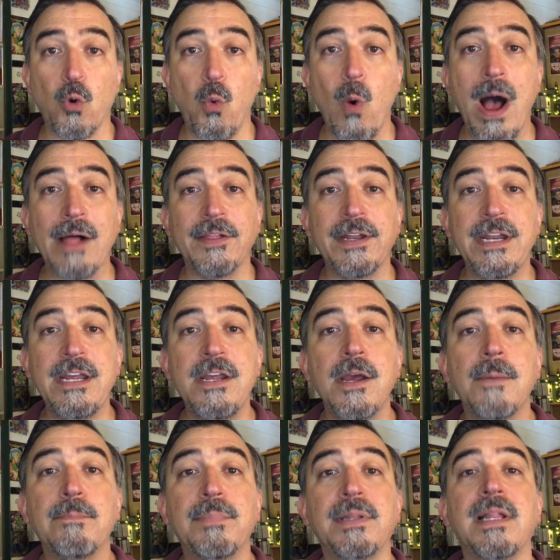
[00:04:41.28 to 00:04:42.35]
quality
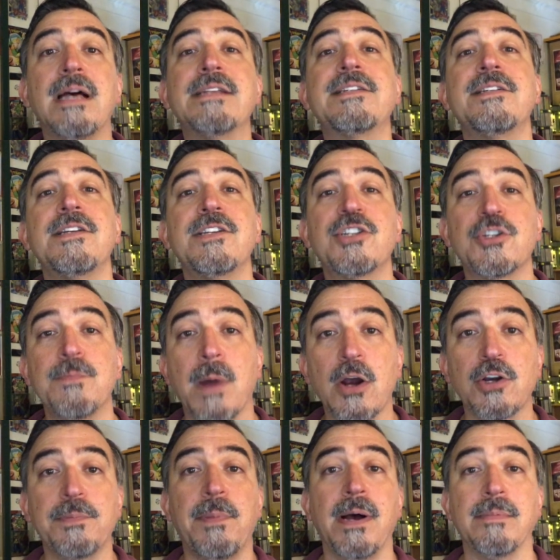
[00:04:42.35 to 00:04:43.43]
plus
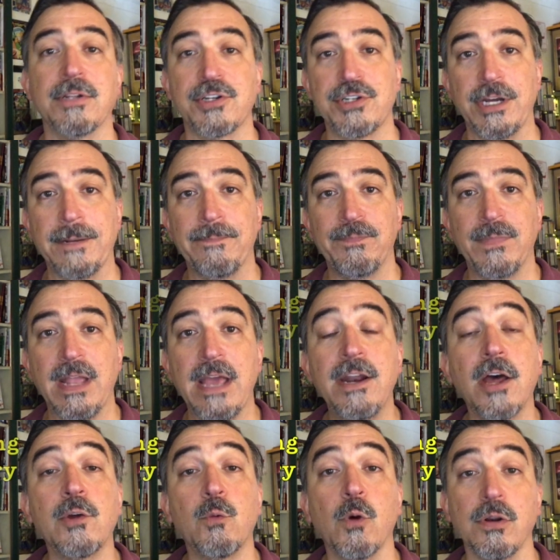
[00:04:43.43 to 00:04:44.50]
smart publishing. In
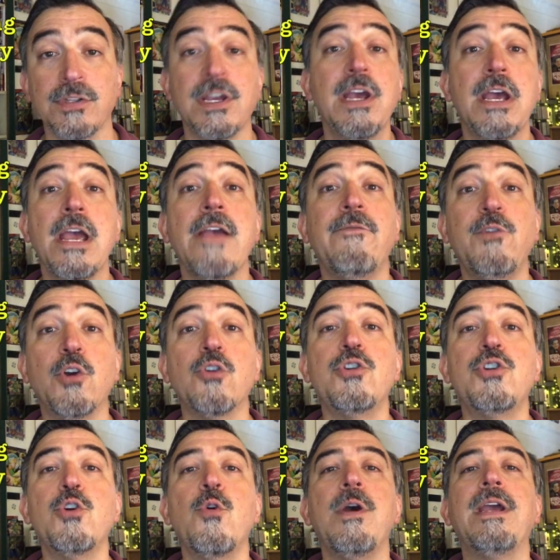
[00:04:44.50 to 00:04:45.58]
other words, if you're
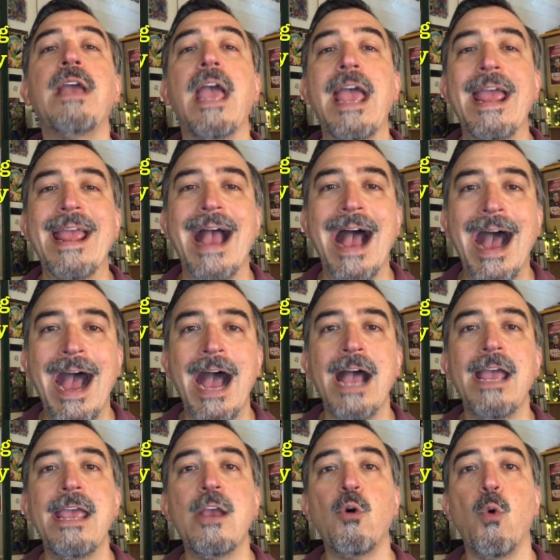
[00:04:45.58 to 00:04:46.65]
doing a
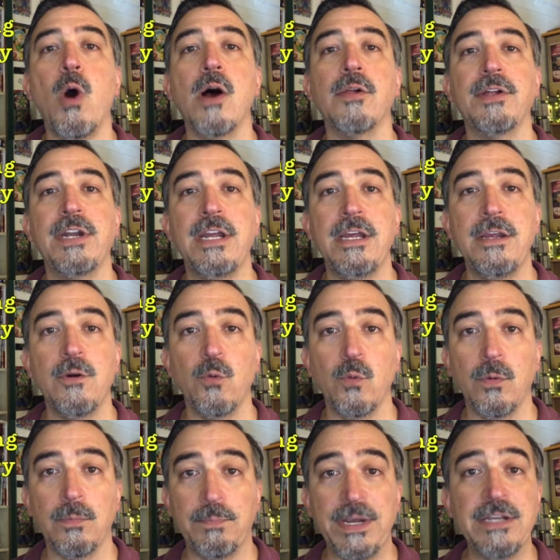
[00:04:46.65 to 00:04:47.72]
high quality
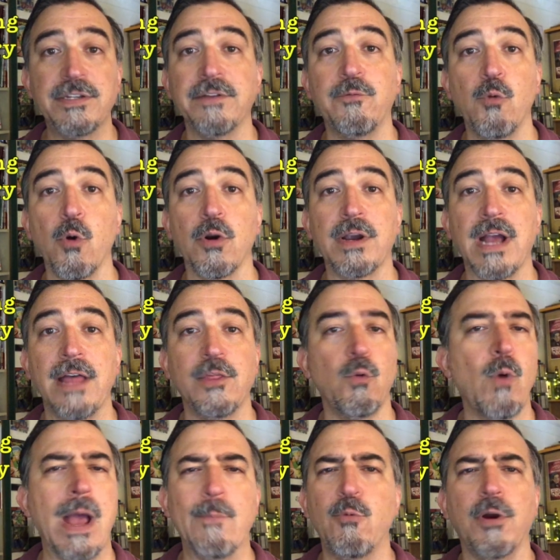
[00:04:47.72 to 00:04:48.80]
piece of work on the
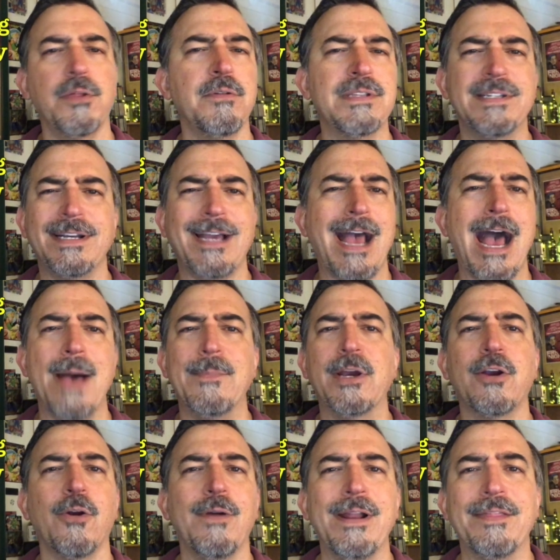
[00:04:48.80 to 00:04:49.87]
web, whether it's a
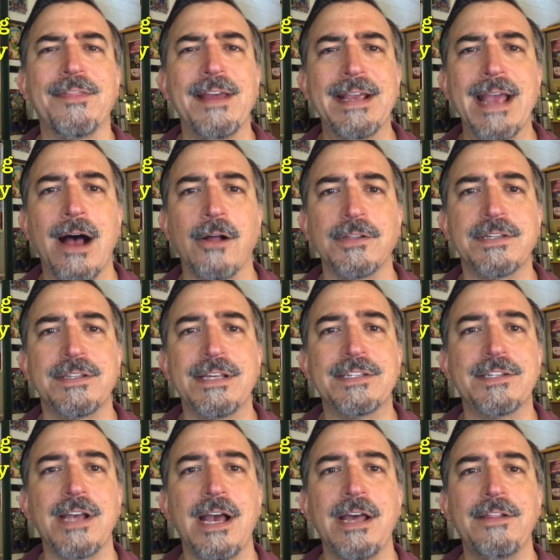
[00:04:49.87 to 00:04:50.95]
comic or anything else.
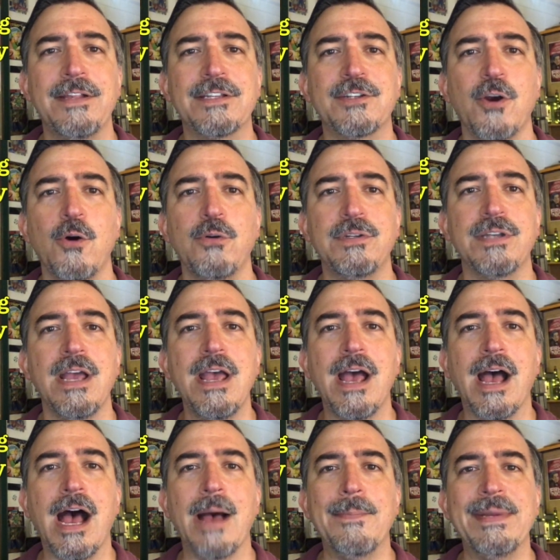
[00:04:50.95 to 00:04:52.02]
This goes
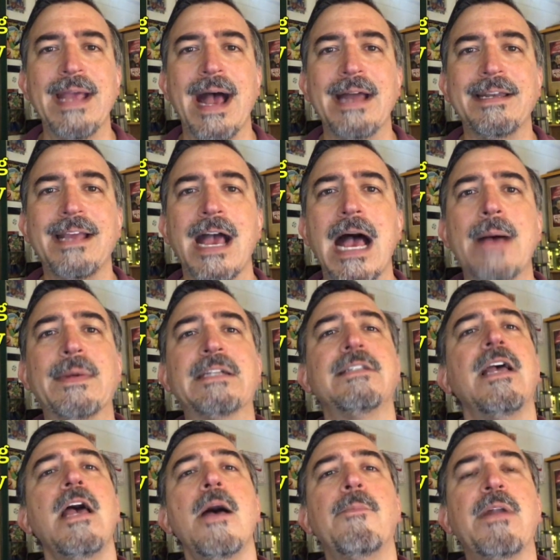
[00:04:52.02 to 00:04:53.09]
beyond comics.
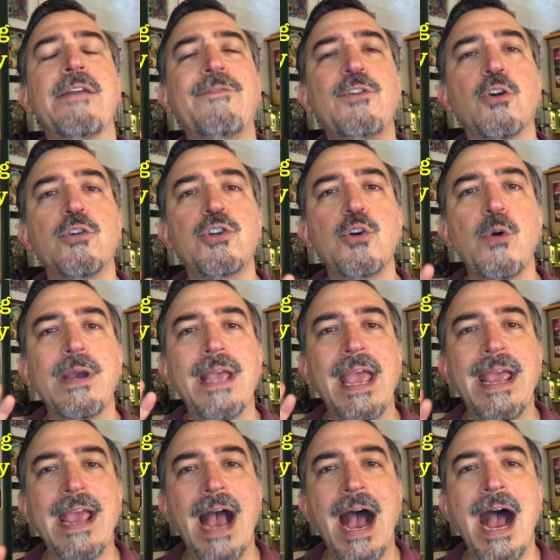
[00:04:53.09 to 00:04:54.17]
But if you're doing
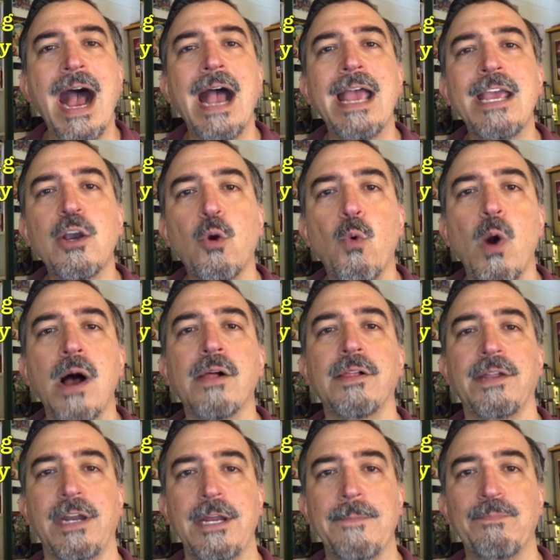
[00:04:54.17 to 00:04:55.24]
a high
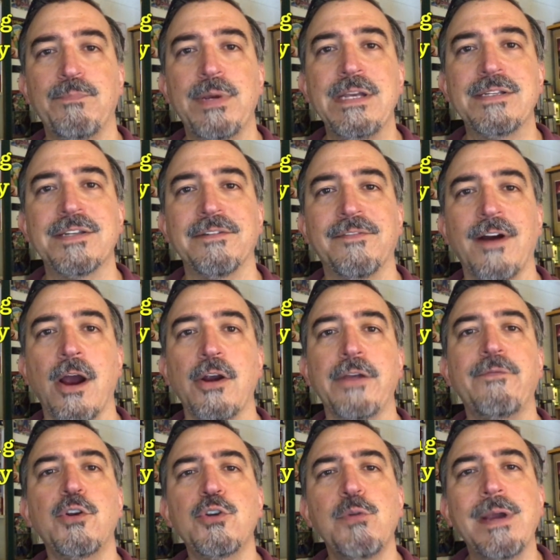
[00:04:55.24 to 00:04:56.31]
quality piece of art, if
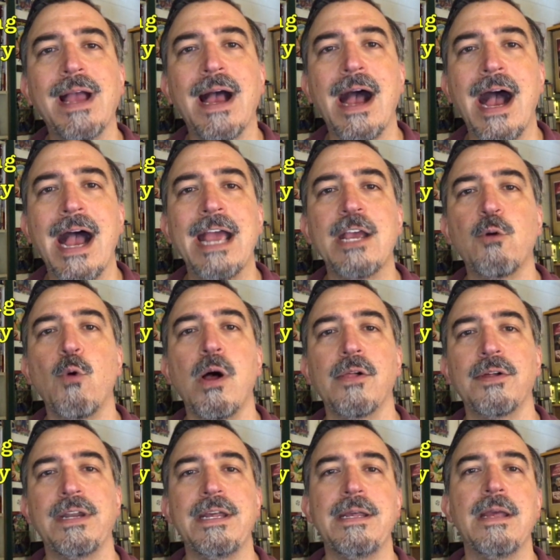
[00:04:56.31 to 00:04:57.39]
you're doing a high
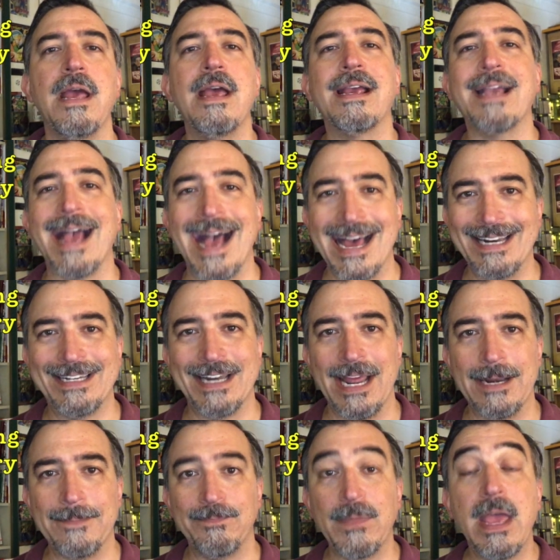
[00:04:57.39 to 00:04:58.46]
quality
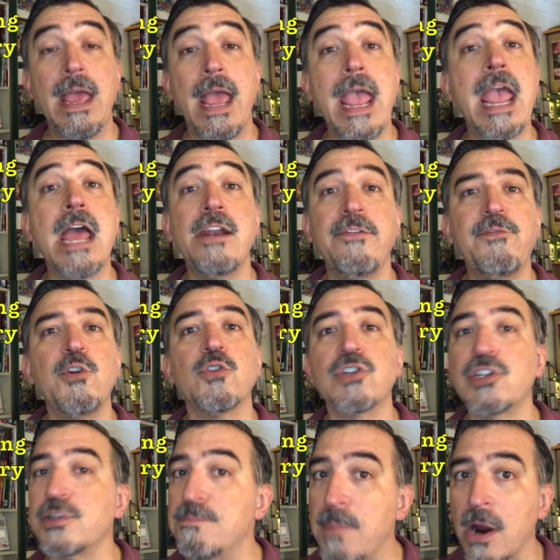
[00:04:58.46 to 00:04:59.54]
content, and if you're
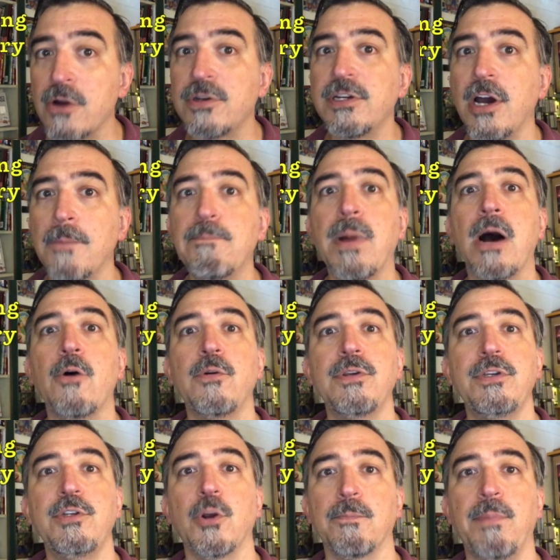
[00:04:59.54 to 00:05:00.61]
smart about
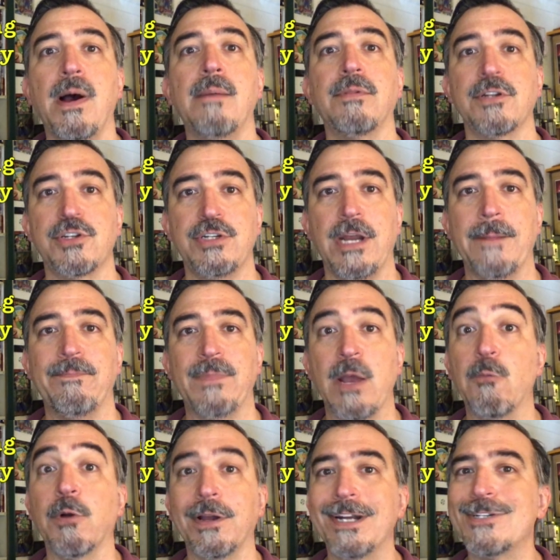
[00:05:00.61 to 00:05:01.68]
your publishing, and
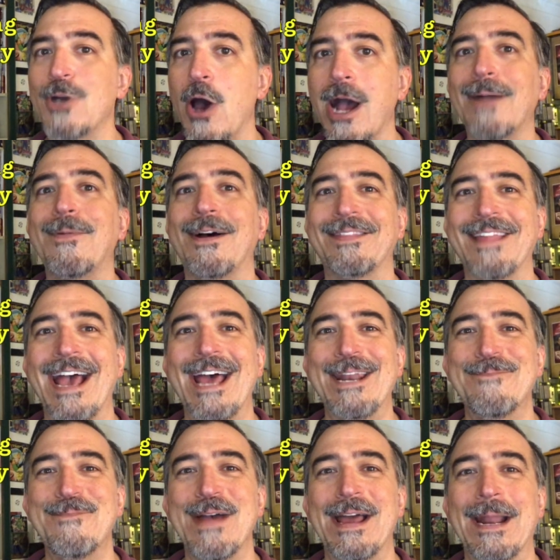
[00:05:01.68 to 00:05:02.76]
we're going to talk about that in
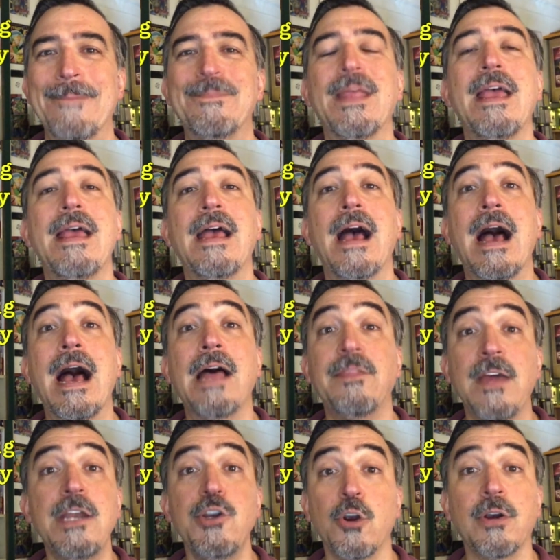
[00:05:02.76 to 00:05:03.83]
a minute,
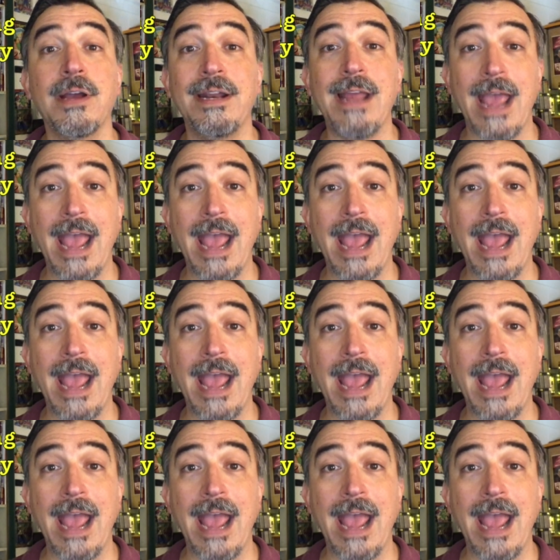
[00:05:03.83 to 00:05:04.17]
then you're going to